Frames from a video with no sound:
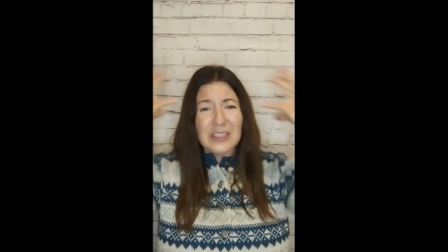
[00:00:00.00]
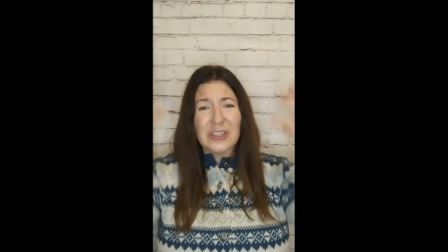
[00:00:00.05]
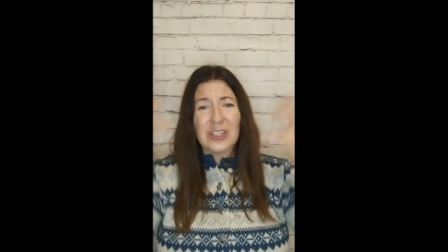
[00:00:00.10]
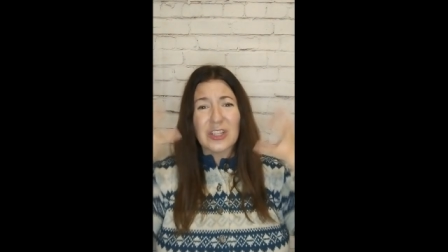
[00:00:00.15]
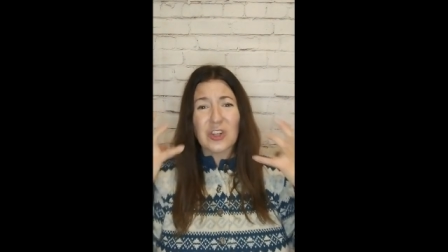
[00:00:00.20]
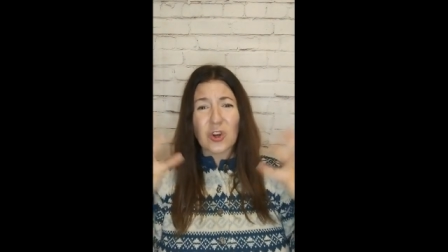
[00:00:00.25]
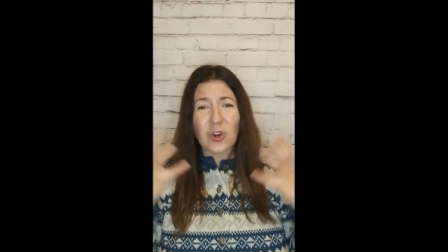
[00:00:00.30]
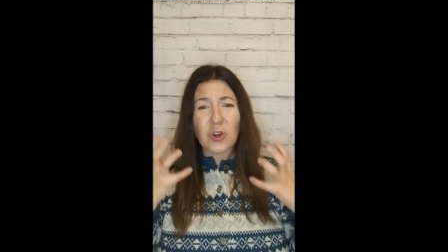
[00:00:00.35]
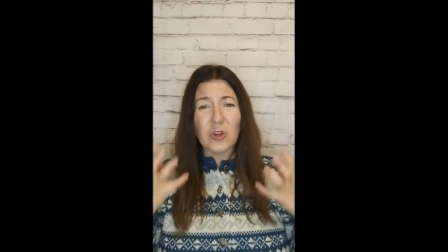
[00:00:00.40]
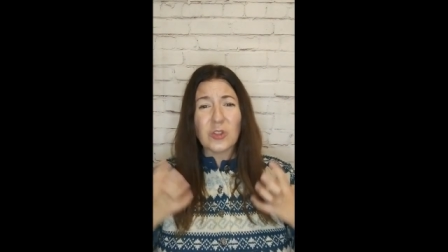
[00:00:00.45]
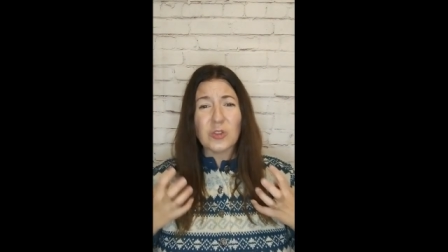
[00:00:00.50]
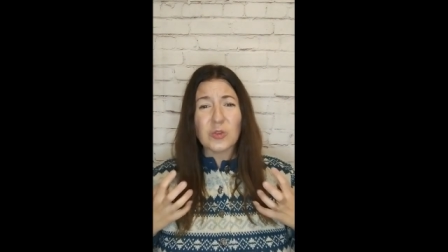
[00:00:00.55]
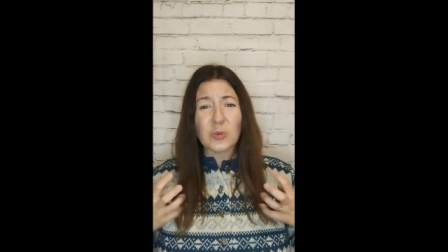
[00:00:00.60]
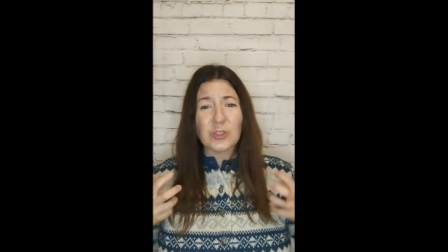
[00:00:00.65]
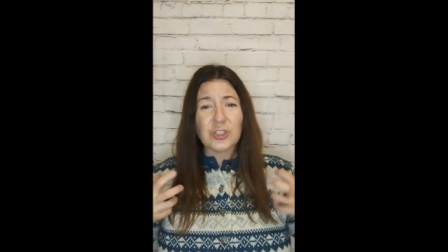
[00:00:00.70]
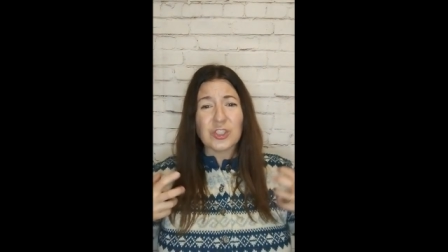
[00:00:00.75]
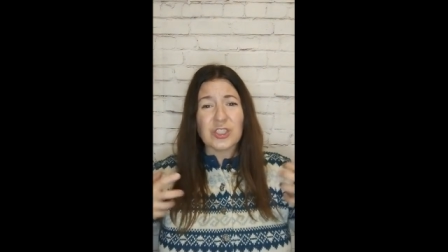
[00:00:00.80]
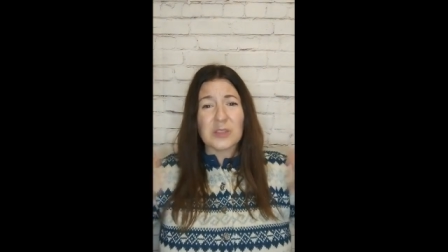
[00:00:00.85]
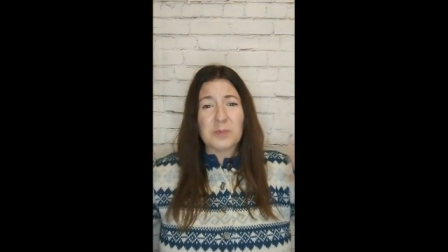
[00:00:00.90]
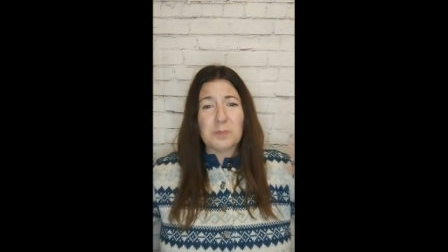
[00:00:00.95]
the curls
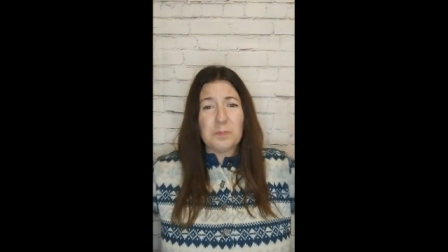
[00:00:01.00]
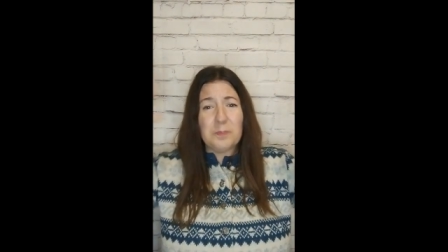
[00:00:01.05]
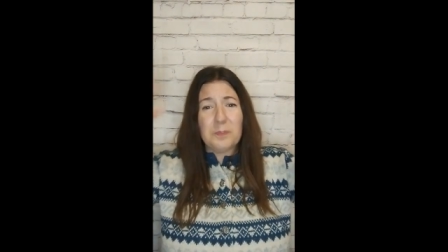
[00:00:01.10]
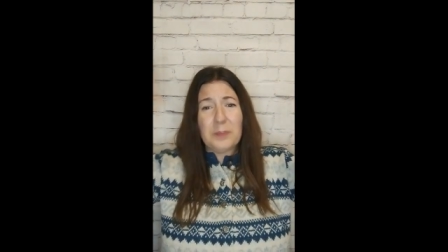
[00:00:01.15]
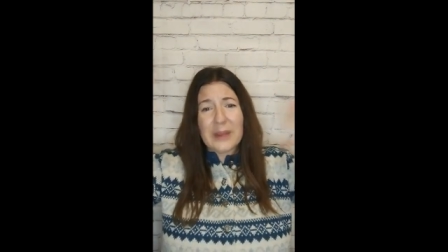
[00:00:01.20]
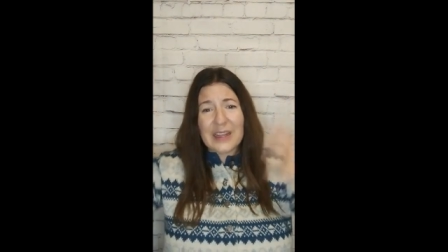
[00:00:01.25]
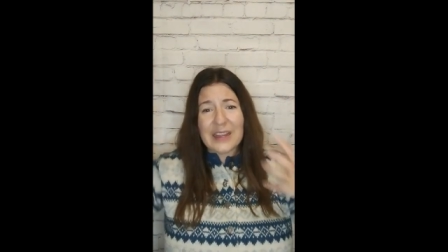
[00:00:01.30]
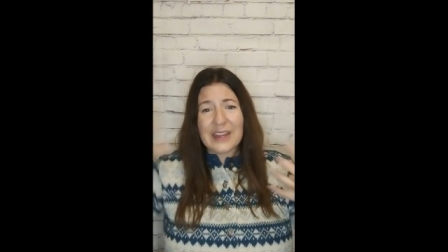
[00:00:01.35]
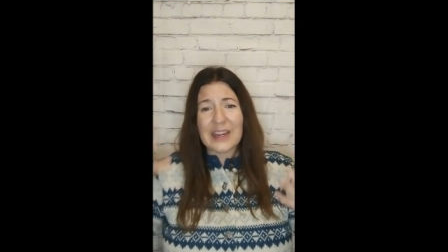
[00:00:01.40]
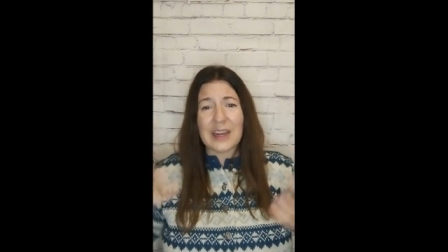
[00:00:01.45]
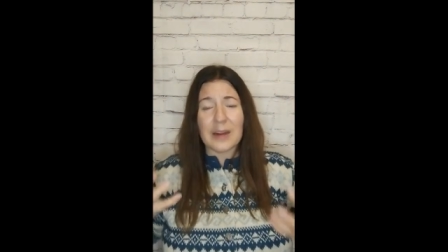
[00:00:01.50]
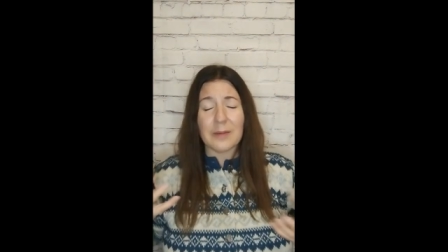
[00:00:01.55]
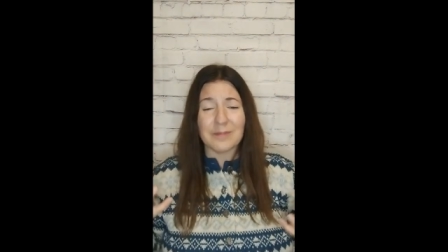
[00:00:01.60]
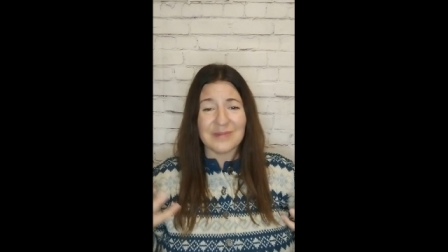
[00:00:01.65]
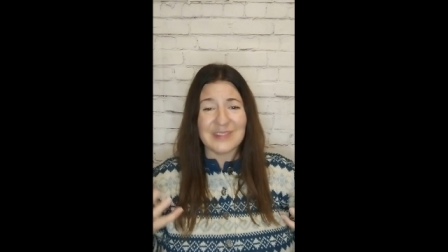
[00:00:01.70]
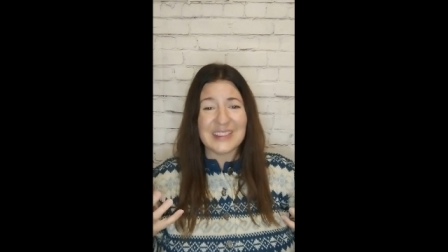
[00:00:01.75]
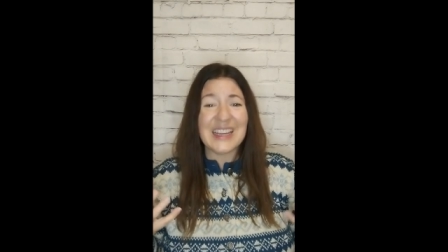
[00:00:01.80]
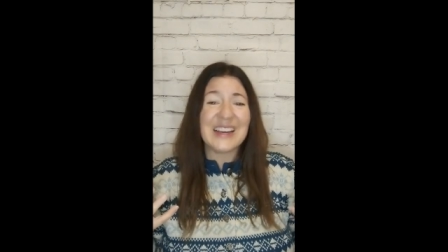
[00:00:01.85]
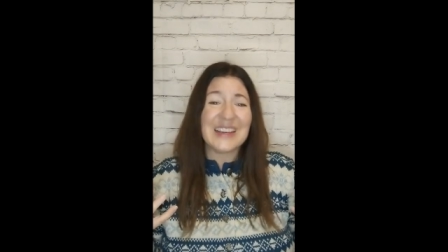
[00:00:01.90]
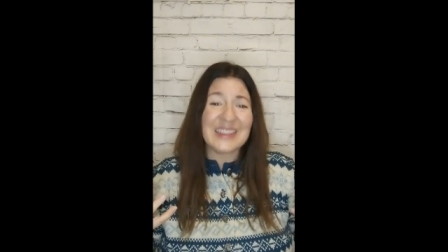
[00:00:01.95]
were just big and
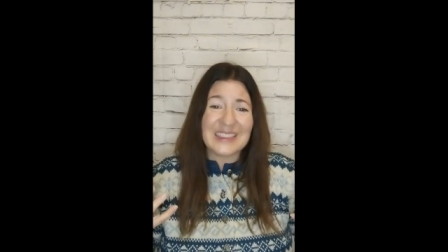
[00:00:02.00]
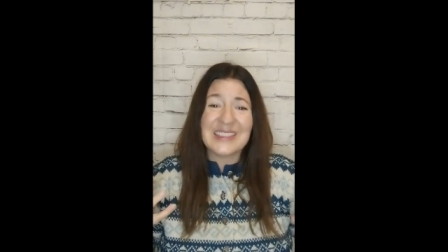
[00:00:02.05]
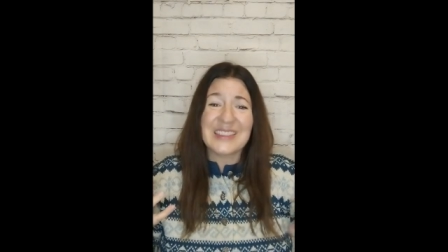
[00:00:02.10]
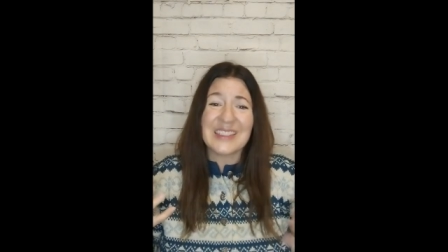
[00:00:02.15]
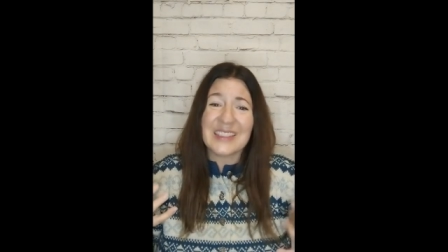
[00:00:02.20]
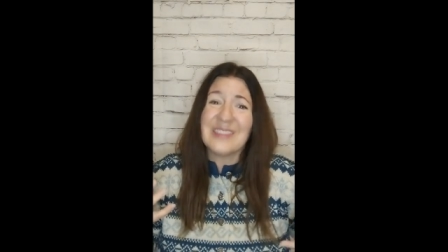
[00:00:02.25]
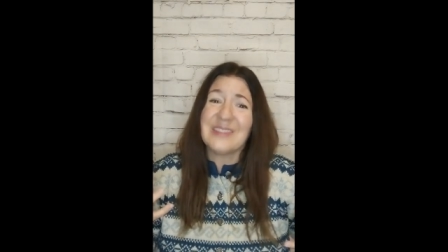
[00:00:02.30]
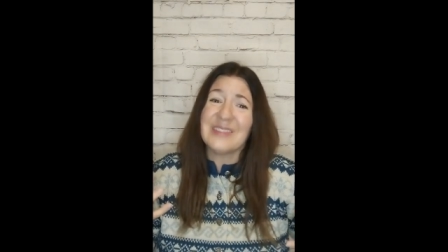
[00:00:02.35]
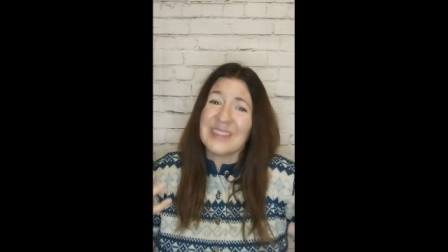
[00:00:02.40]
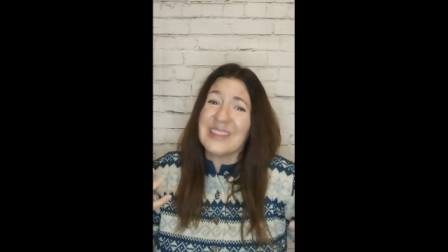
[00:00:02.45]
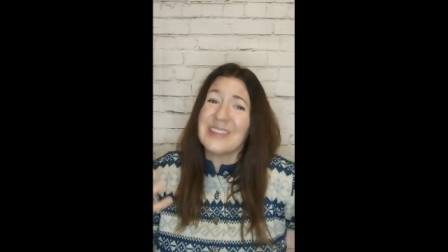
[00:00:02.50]
yeah, it did,